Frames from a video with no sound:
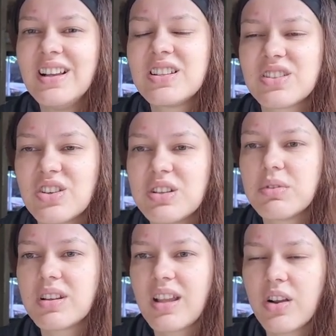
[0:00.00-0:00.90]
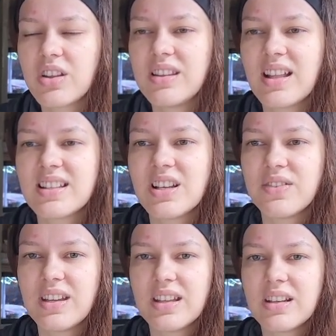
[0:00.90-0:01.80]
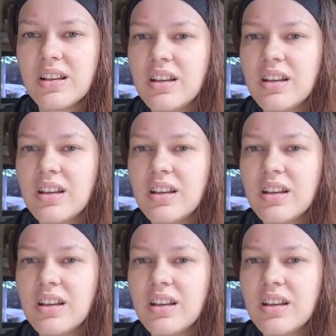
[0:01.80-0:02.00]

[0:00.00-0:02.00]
It's good to calculate that stuff in.